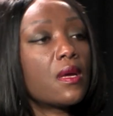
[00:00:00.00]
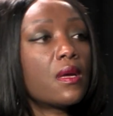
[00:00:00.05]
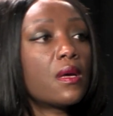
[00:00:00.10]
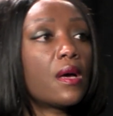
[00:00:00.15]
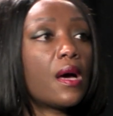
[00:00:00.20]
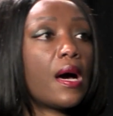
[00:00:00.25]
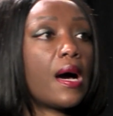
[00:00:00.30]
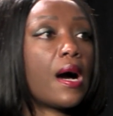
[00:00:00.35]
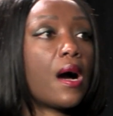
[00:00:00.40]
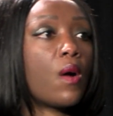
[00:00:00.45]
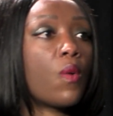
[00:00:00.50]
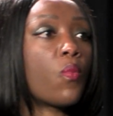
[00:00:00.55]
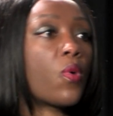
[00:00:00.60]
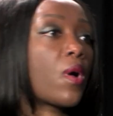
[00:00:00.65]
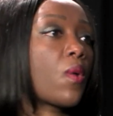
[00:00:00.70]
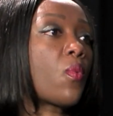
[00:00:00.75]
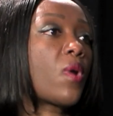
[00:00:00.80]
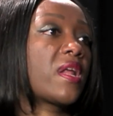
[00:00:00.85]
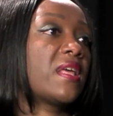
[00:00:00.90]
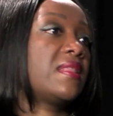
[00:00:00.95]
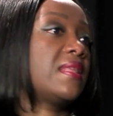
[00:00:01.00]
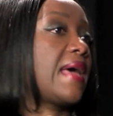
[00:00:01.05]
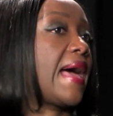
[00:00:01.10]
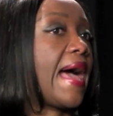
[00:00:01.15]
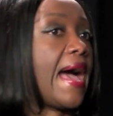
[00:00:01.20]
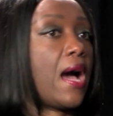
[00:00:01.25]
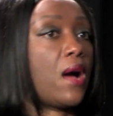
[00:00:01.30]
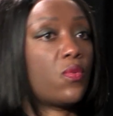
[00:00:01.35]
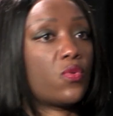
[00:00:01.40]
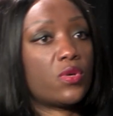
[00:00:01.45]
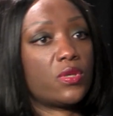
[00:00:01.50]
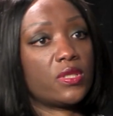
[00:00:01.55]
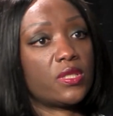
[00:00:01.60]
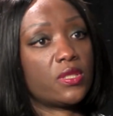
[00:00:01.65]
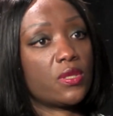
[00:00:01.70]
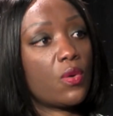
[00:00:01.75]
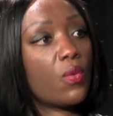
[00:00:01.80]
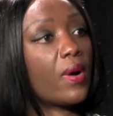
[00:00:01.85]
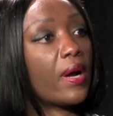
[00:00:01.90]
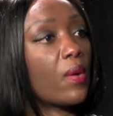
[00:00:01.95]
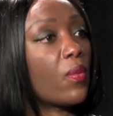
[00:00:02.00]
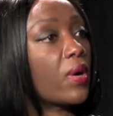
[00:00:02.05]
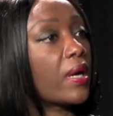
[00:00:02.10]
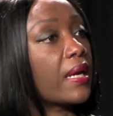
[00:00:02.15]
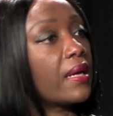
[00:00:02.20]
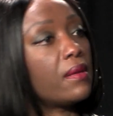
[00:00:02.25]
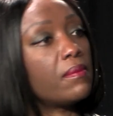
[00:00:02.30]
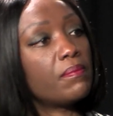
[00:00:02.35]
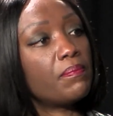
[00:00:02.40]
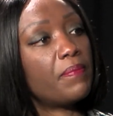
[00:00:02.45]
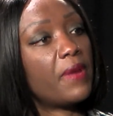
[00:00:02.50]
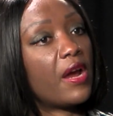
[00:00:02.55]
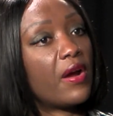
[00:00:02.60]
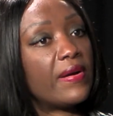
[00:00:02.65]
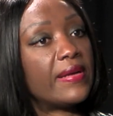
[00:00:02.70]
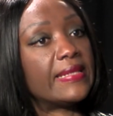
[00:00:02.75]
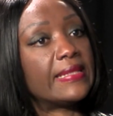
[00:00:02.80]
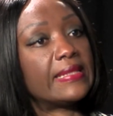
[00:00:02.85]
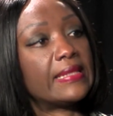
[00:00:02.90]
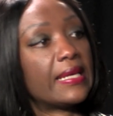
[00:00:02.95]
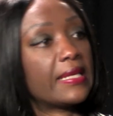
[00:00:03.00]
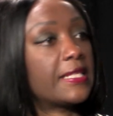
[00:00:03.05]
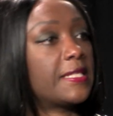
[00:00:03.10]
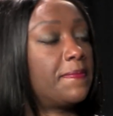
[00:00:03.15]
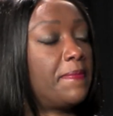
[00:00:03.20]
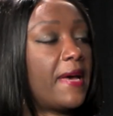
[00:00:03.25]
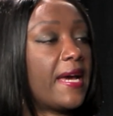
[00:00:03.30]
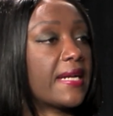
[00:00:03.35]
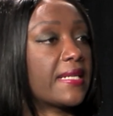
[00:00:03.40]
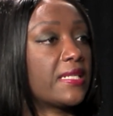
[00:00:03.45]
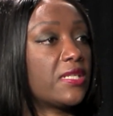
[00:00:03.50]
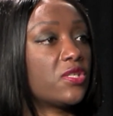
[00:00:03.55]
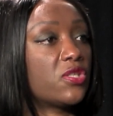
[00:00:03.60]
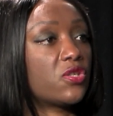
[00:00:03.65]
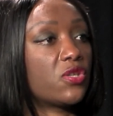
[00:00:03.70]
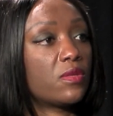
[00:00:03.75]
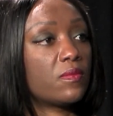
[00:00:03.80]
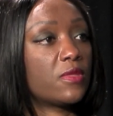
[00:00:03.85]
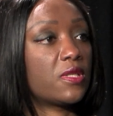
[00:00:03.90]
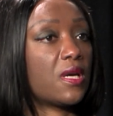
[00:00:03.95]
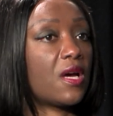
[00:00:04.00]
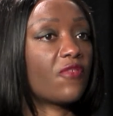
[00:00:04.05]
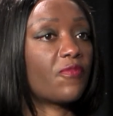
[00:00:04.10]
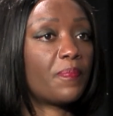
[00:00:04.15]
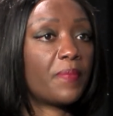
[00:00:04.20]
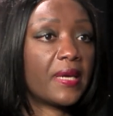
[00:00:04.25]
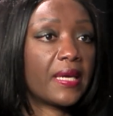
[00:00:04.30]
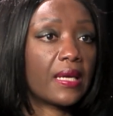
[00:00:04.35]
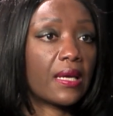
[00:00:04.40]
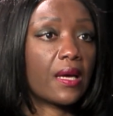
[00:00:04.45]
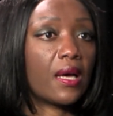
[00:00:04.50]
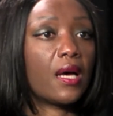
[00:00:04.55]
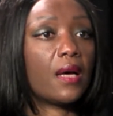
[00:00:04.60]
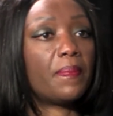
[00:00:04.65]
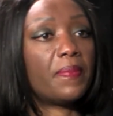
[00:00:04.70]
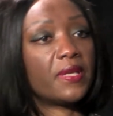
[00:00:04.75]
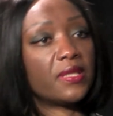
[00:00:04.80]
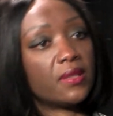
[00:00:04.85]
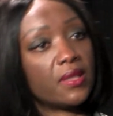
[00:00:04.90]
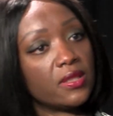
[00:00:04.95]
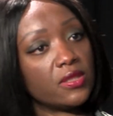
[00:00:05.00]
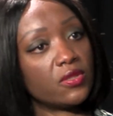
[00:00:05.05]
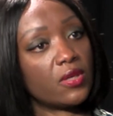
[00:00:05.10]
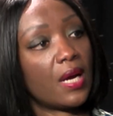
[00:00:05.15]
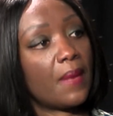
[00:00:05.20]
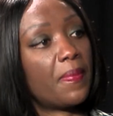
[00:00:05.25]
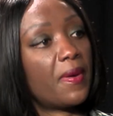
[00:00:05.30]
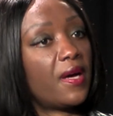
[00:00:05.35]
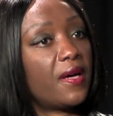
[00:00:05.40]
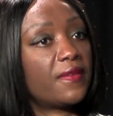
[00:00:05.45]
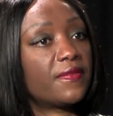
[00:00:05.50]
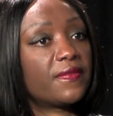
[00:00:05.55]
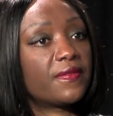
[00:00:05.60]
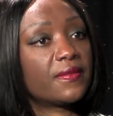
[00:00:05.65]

what are the hours? So what can parents expect in terms of pickup and drop off?